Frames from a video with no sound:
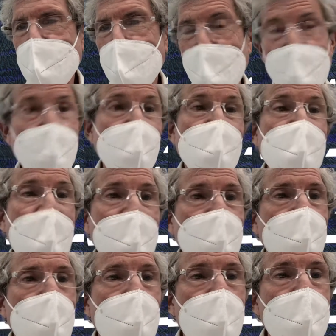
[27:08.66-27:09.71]
this is his
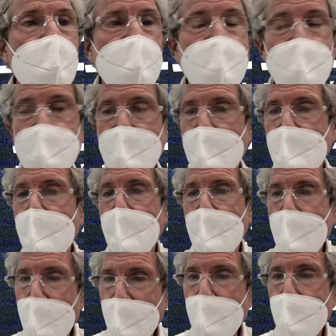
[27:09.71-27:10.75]
actual words.
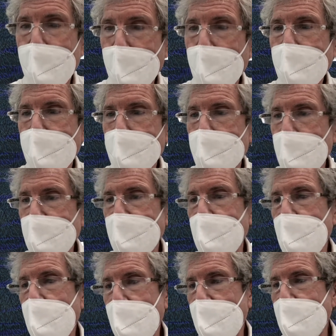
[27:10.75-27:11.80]
I thought the president
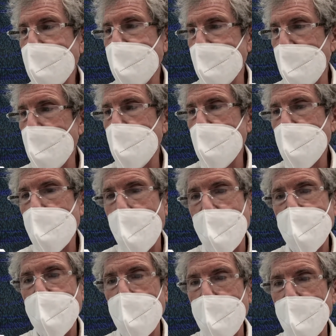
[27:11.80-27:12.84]
had some
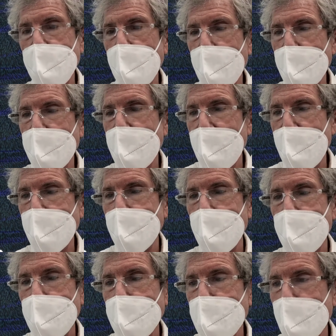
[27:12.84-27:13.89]
responsibility when it came to the
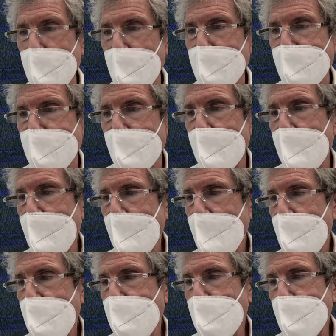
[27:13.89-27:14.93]
response.
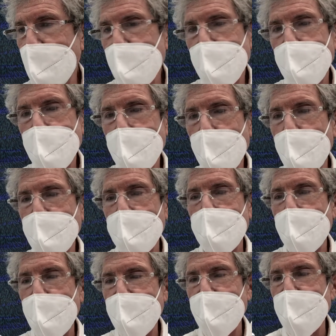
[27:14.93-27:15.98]
If you listen to what the
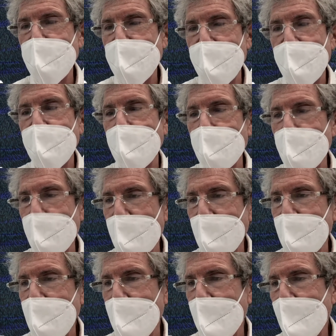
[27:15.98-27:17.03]
president said at the rally,
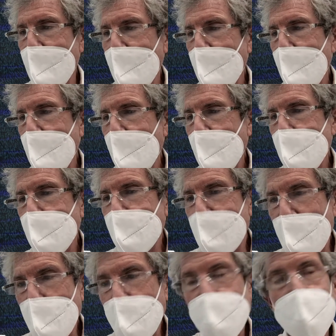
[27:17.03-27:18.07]

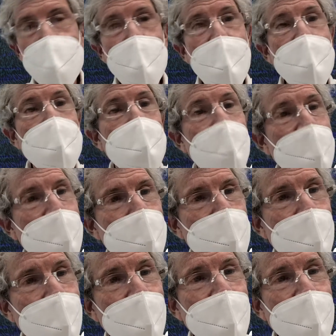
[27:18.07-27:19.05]
demonstrate peacefully,